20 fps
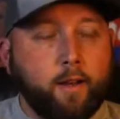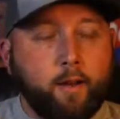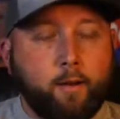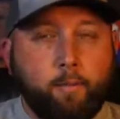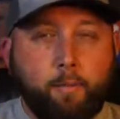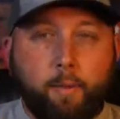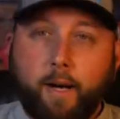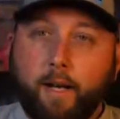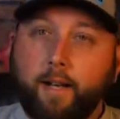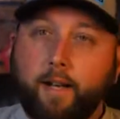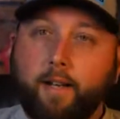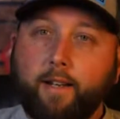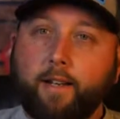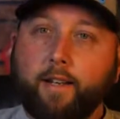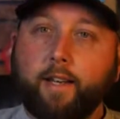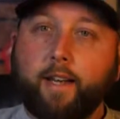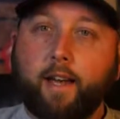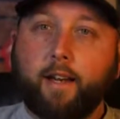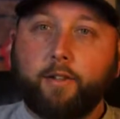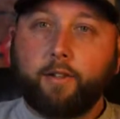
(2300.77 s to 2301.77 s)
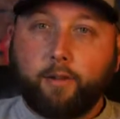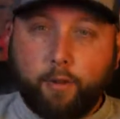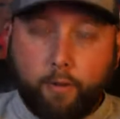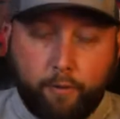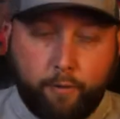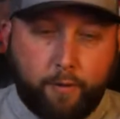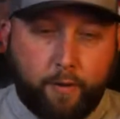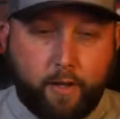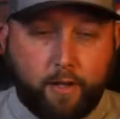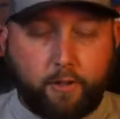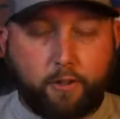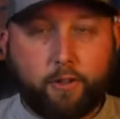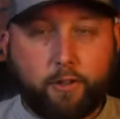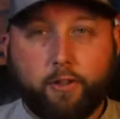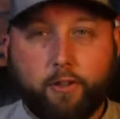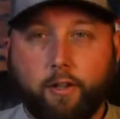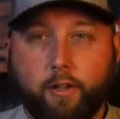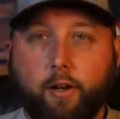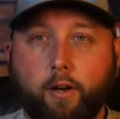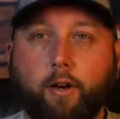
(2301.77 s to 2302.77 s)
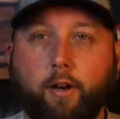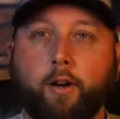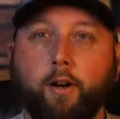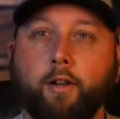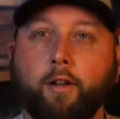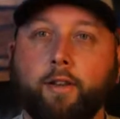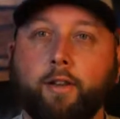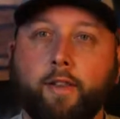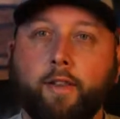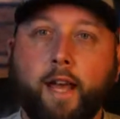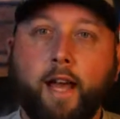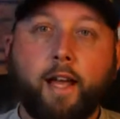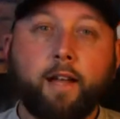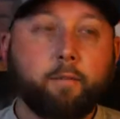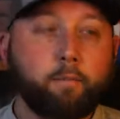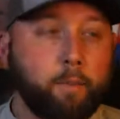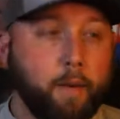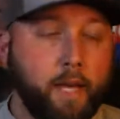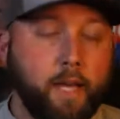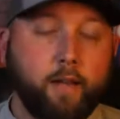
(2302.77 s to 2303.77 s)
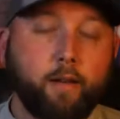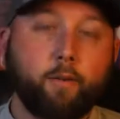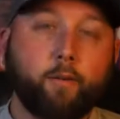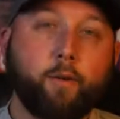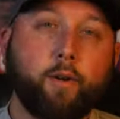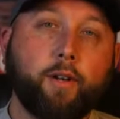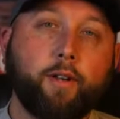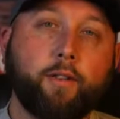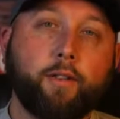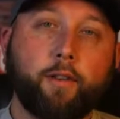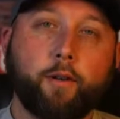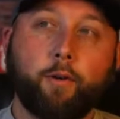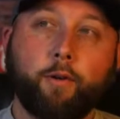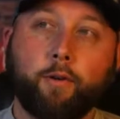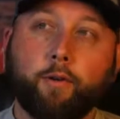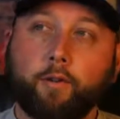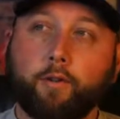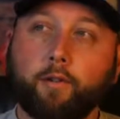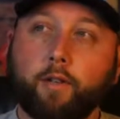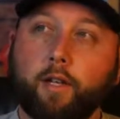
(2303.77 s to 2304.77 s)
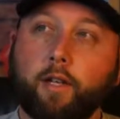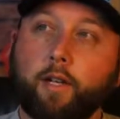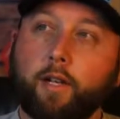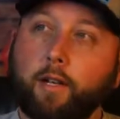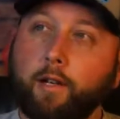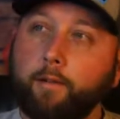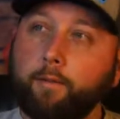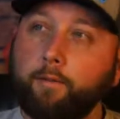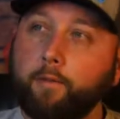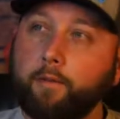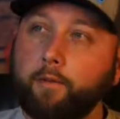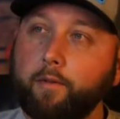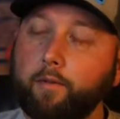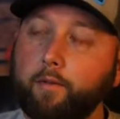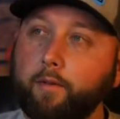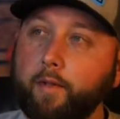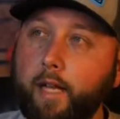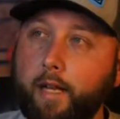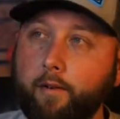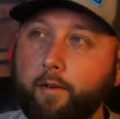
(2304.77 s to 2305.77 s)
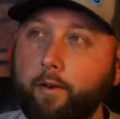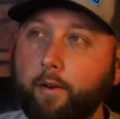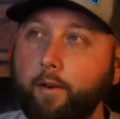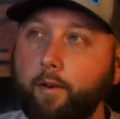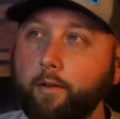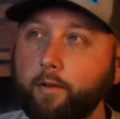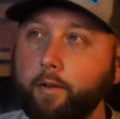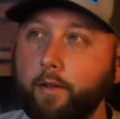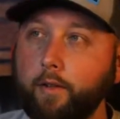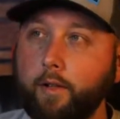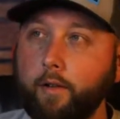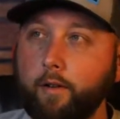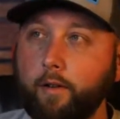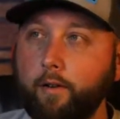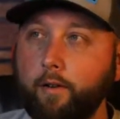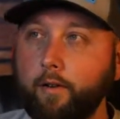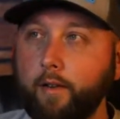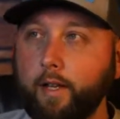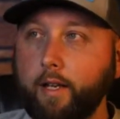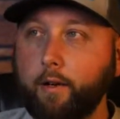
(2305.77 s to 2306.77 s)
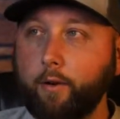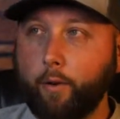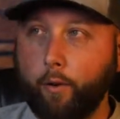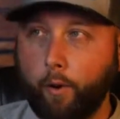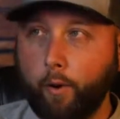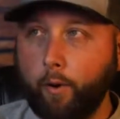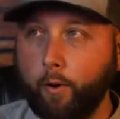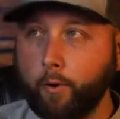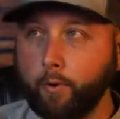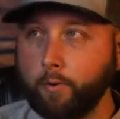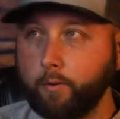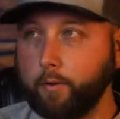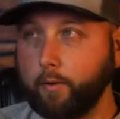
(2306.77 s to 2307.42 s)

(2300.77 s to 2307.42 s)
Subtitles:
But I did catch 2 fish on that bait with those Ned crawls on there, or the Crawl